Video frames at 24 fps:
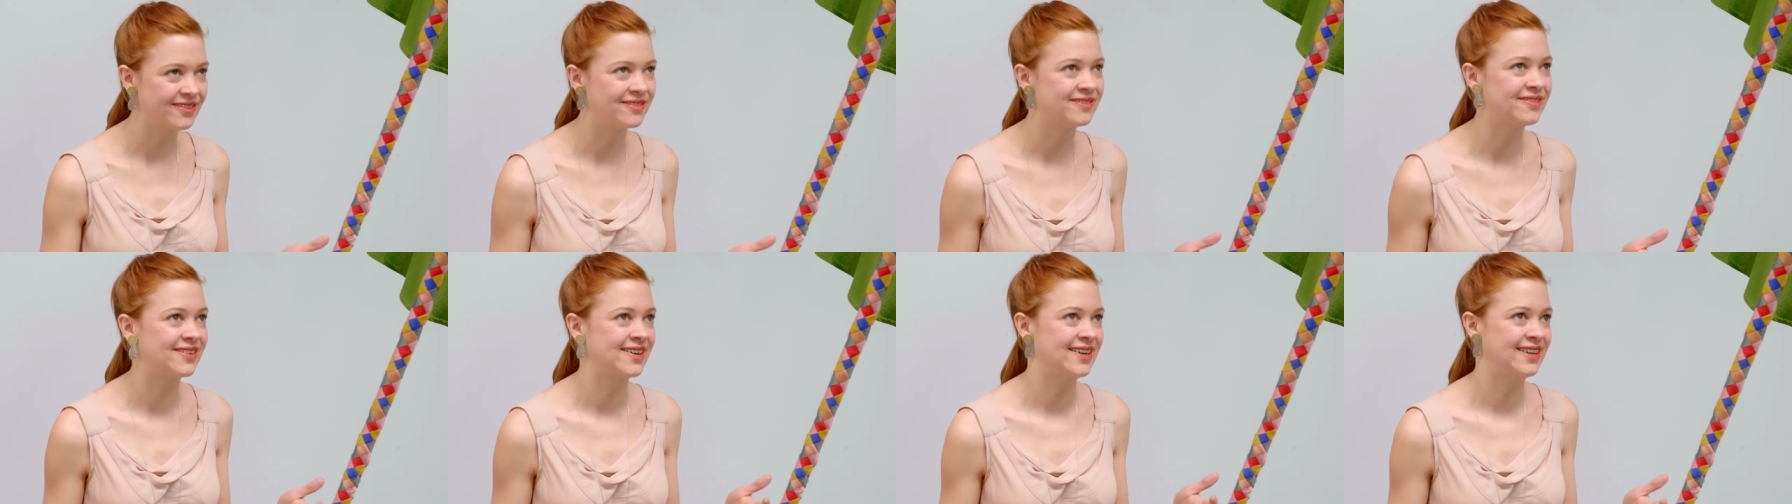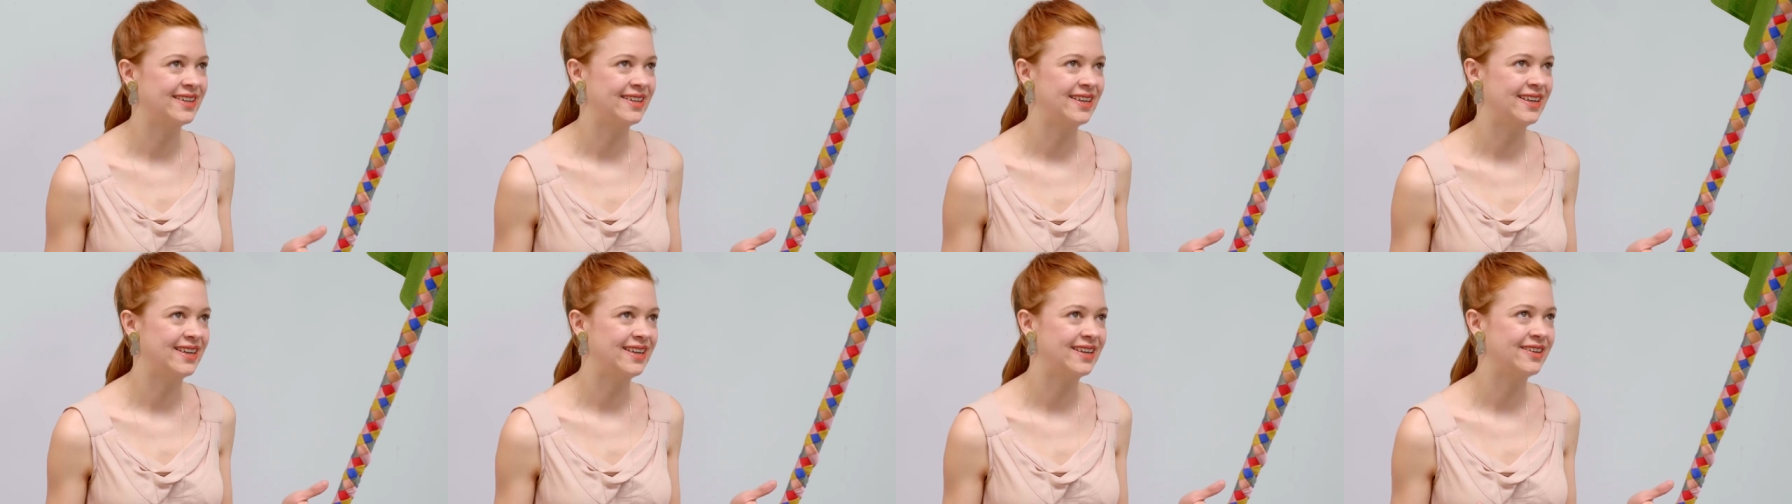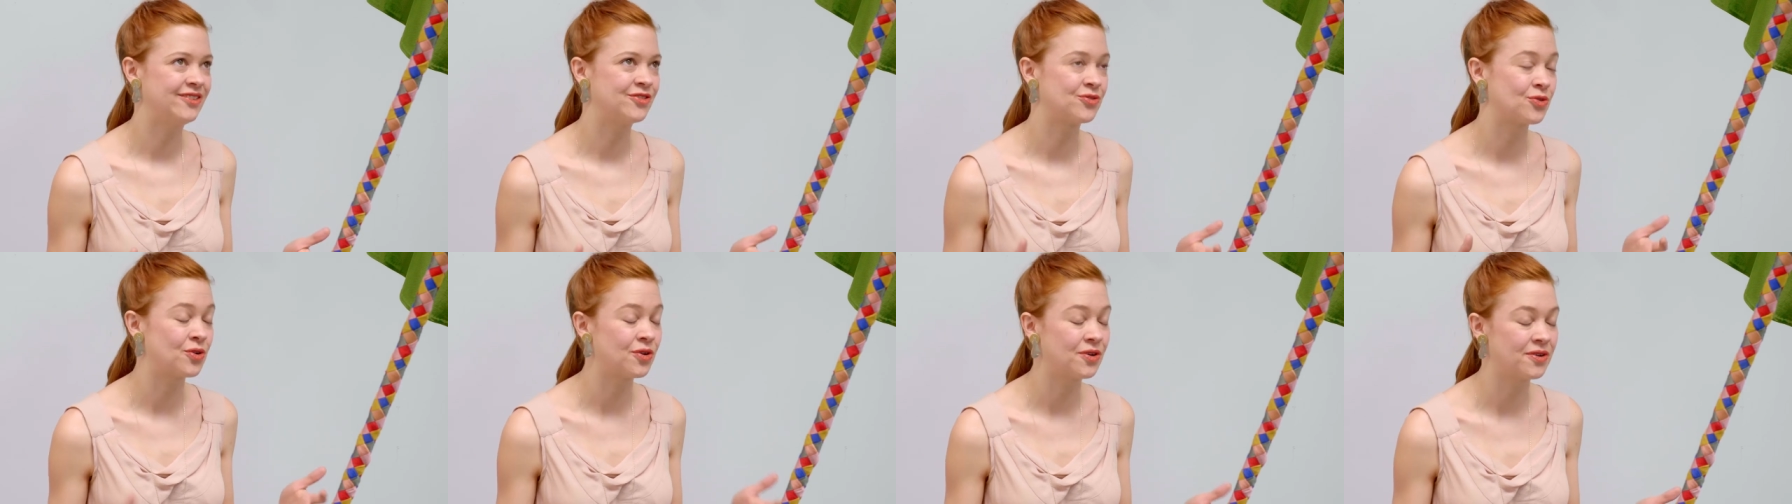really
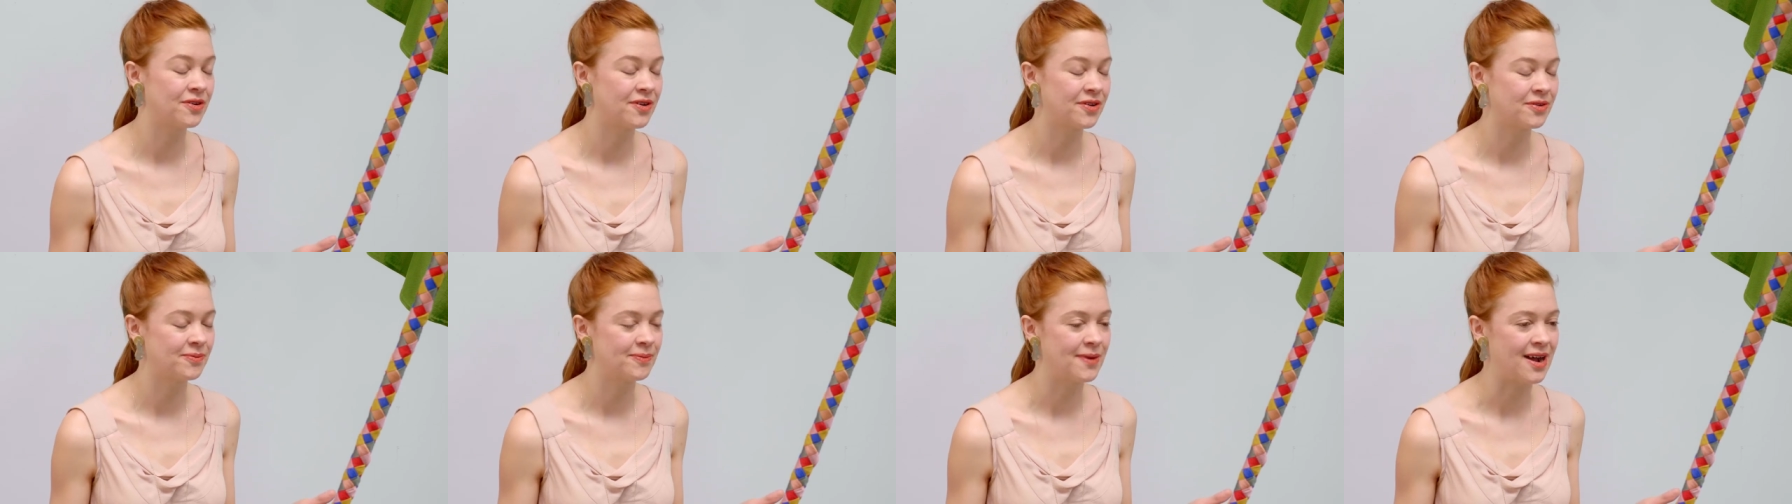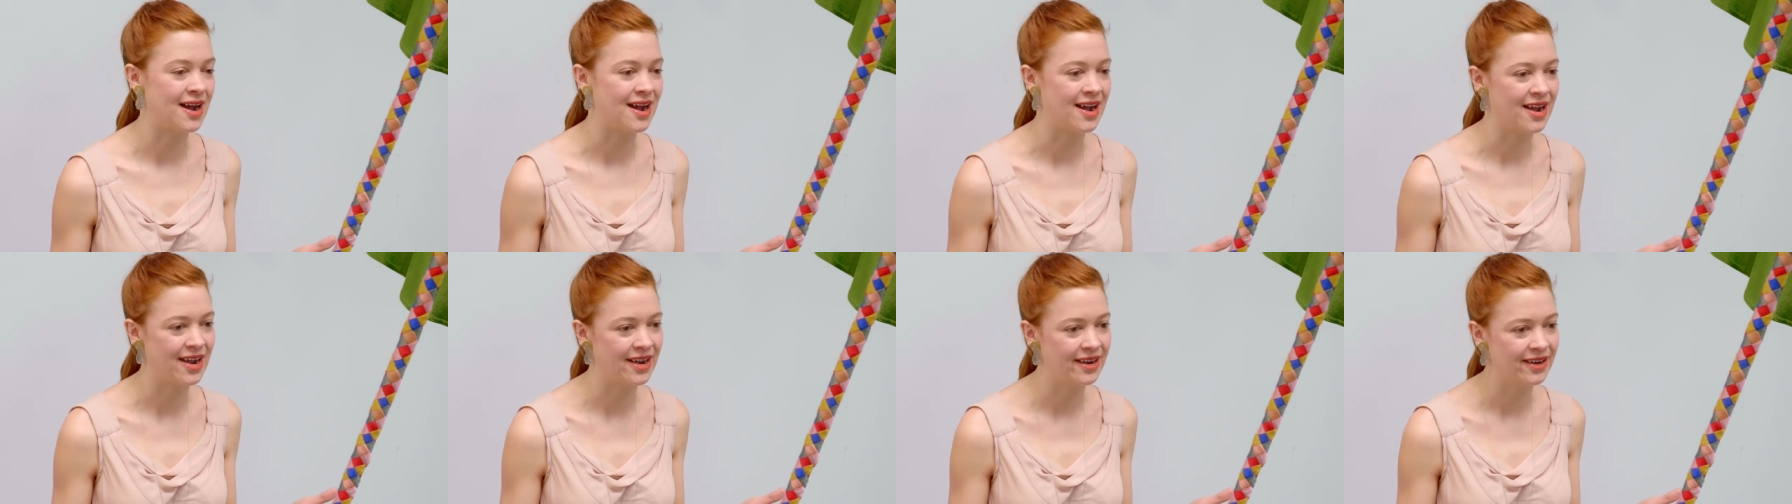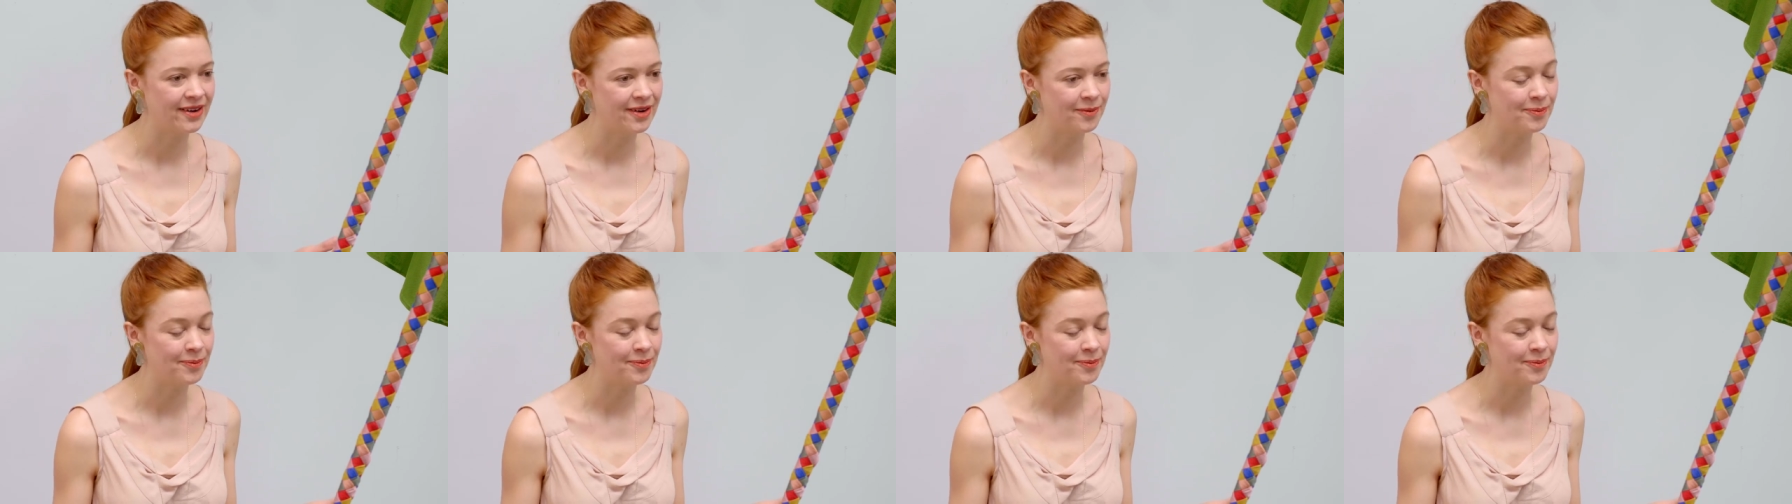draw on my